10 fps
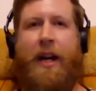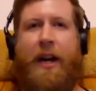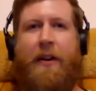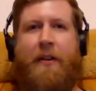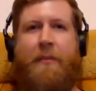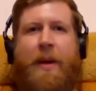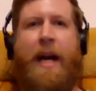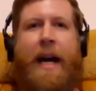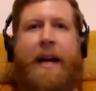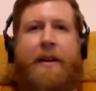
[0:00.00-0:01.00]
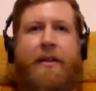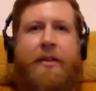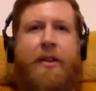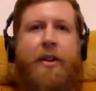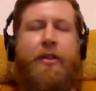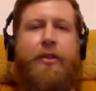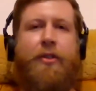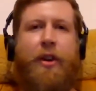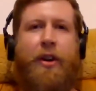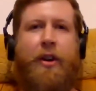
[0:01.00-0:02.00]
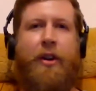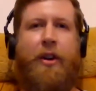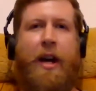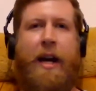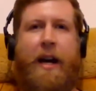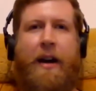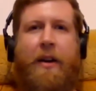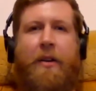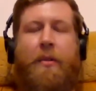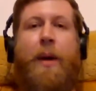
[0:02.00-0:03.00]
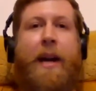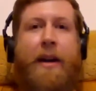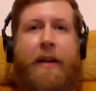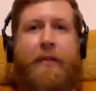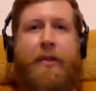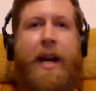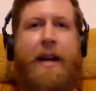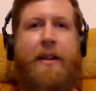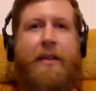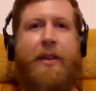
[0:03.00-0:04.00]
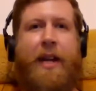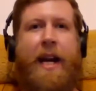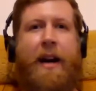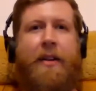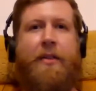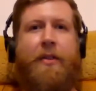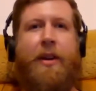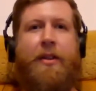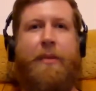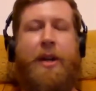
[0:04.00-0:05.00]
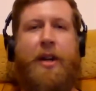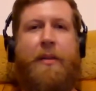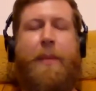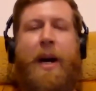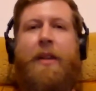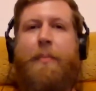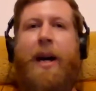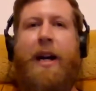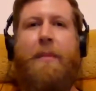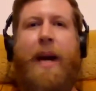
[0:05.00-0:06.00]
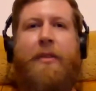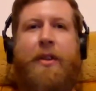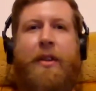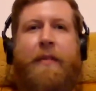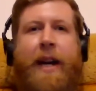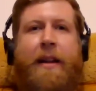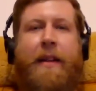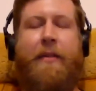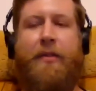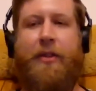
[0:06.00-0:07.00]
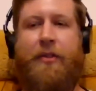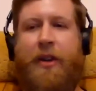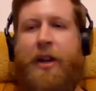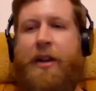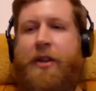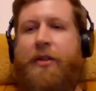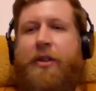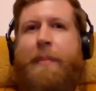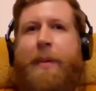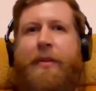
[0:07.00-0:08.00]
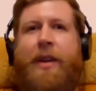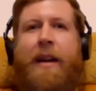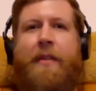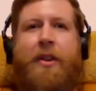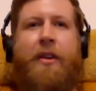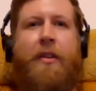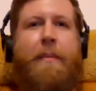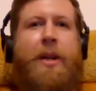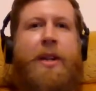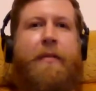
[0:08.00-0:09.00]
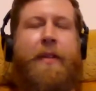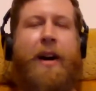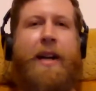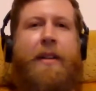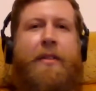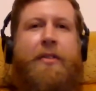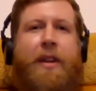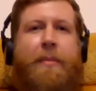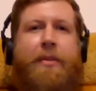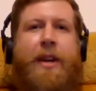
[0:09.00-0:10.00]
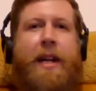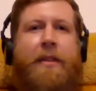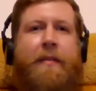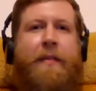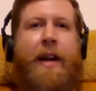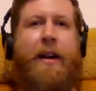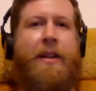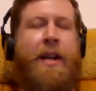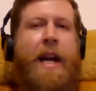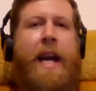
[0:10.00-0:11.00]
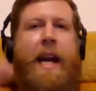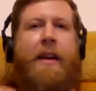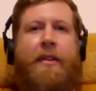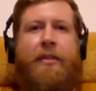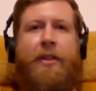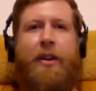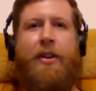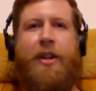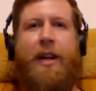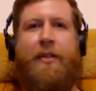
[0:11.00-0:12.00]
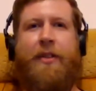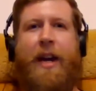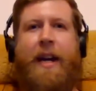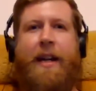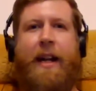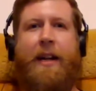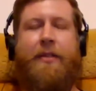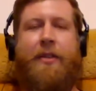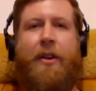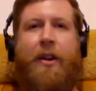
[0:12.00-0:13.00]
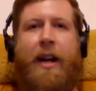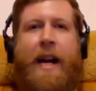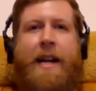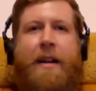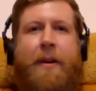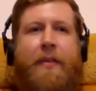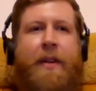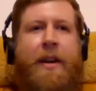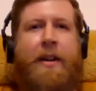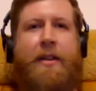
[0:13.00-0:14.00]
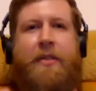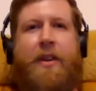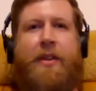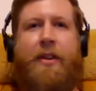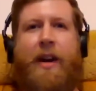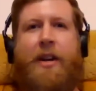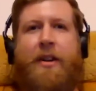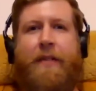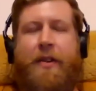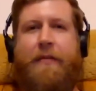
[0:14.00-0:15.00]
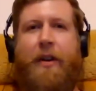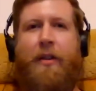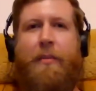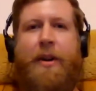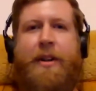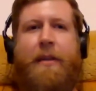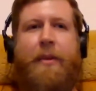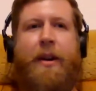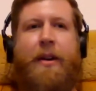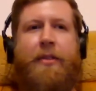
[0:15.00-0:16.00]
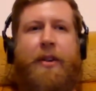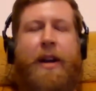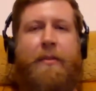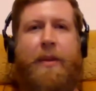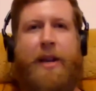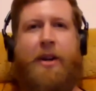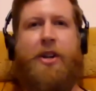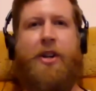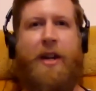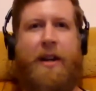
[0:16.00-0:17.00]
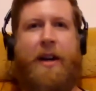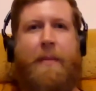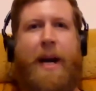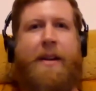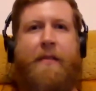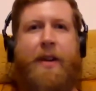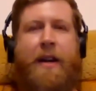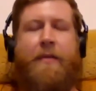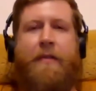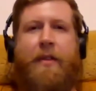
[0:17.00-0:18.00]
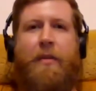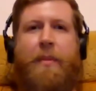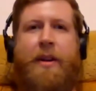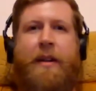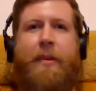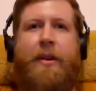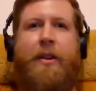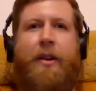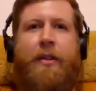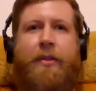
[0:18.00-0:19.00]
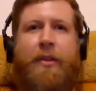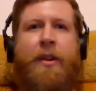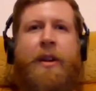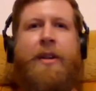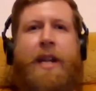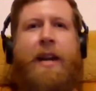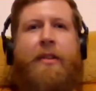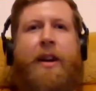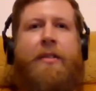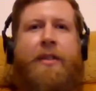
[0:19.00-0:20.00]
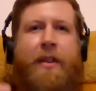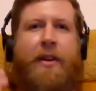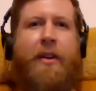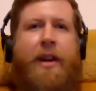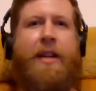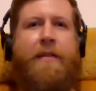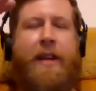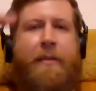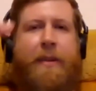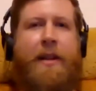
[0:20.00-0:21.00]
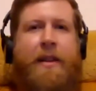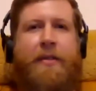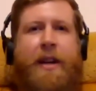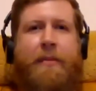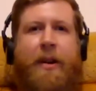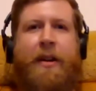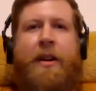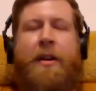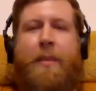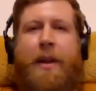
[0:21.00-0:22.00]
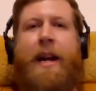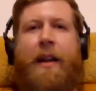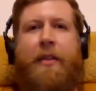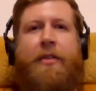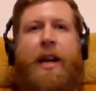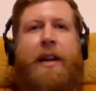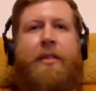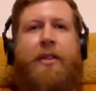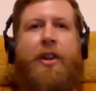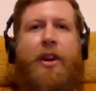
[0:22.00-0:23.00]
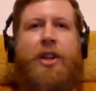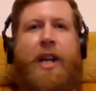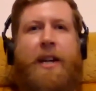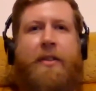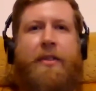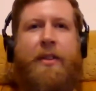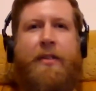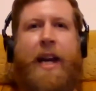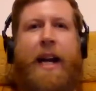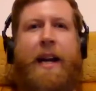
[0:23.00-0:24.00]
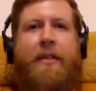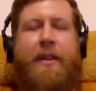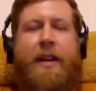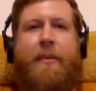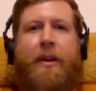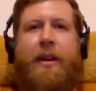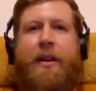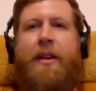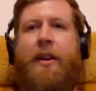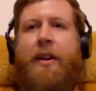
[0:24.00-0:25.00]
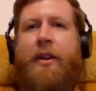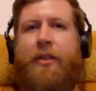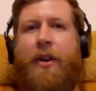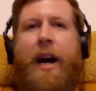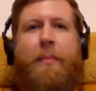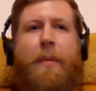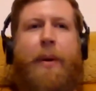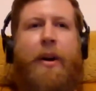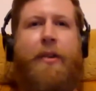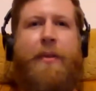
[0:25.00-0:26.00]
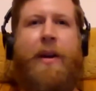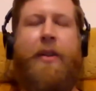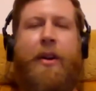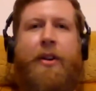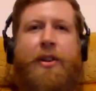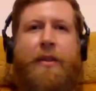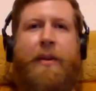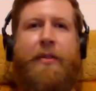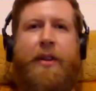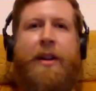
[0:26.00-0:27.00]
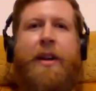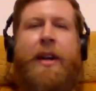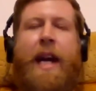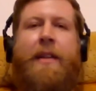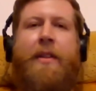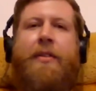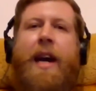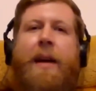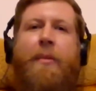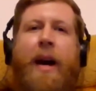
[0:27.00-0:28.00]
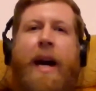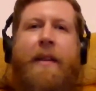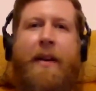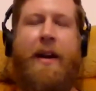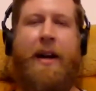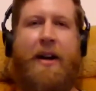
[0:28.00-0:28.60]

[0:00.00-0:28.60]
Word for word: Um, and so uh, we kind of created this account according to which, and it's partly based on the fact that there was this discrepancy in the neuroimaging findings. That some studies had found ego dissolution under psychedelics correlating with disintegration of the default mode network, so either reduction in um, activity of default mode network nodes or decreases in the connectivity within this network. But then other studies had shown changes to the salience network, and so our proposed resolution was that in the same way that,